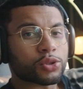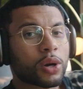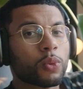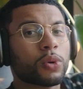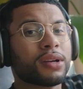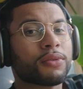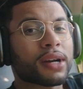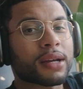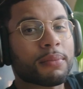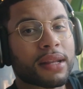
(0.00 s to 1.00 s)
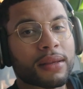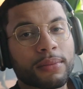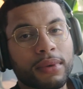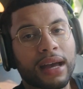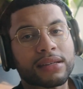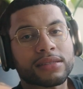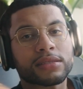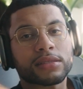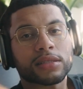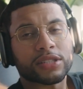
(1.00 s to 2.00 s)
So I wouldn't recommend them
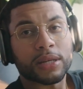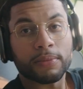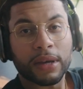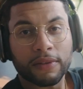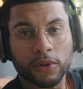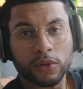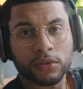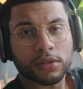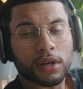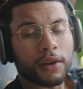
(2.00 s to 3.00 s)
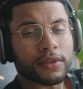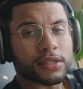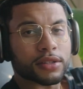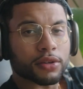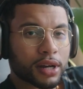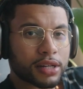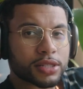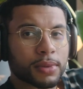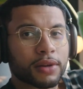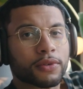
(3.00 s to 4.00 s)
as gym headphones. Obviously, they're not
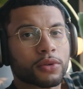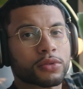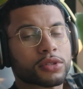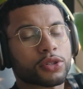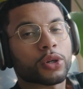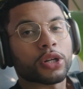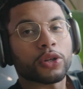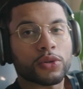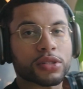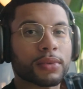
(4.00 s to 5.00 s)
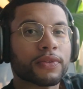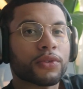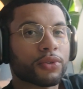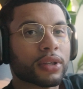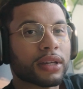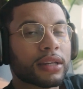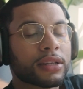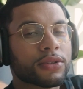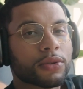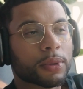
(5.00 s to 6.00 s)
gym headphones. You can use them if you really need
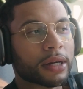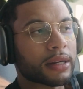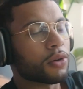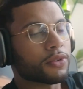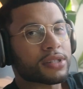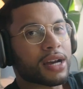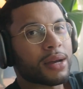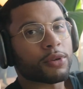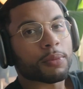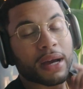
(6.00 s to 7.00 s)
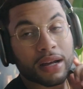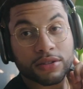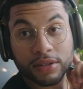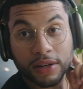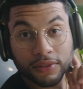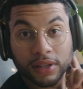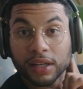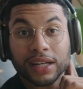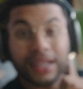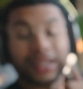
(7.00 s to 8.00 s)
to, but over time, your pads are definitely
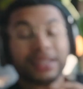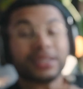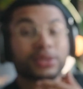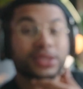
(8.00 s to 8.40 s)
gonna get a little